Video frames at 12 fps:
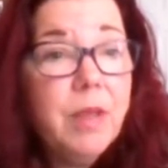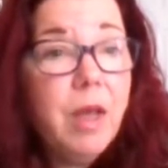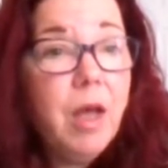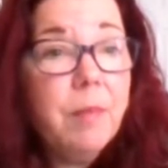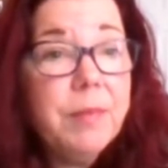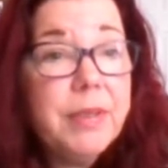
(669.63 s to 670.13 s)

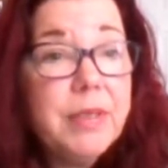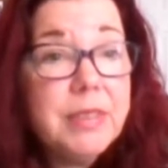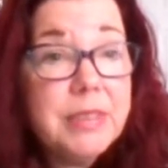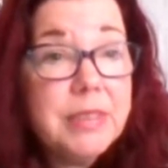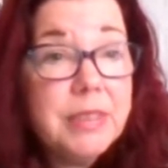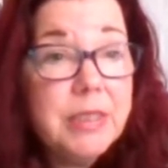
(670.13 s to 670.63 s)
because
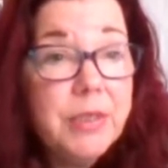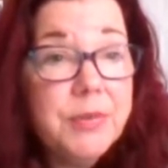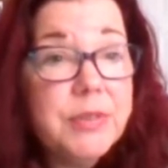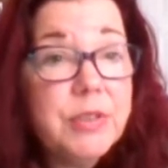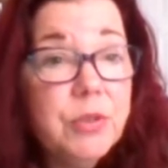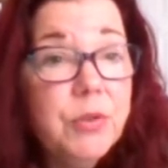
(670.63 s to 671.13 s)
it's,
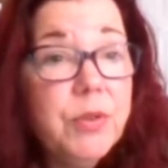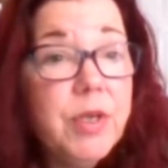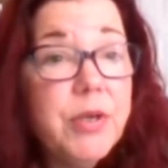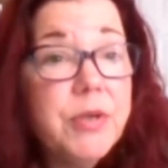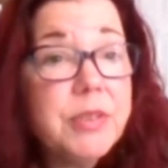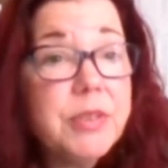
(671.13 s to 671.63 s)
into
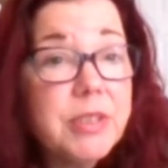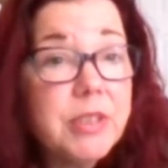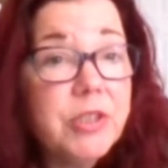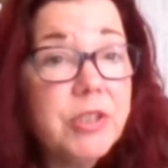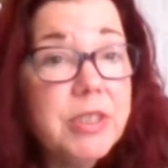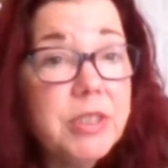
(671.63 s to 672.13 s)
glucose, it's
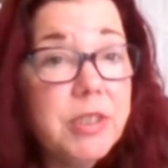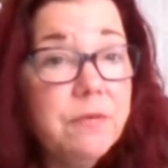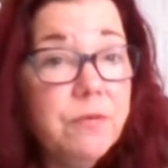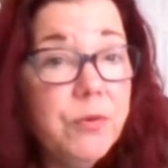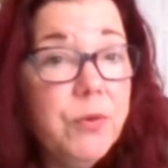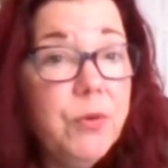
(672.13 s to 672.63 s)
such easy
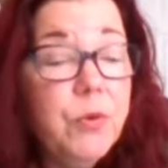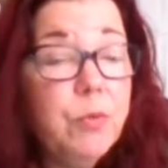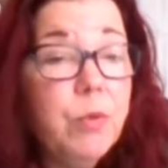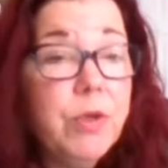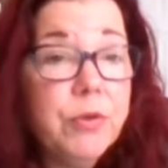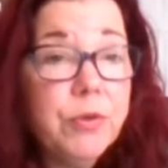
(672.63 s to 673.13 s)
food
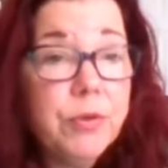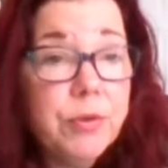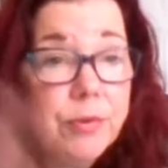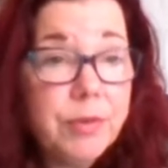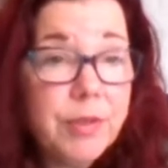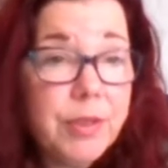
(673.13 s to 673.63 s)
when
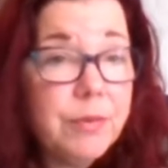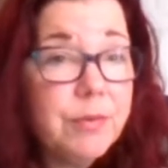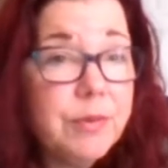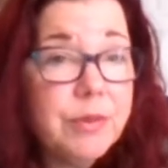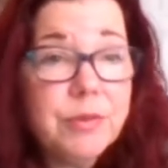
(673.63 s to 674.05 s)
your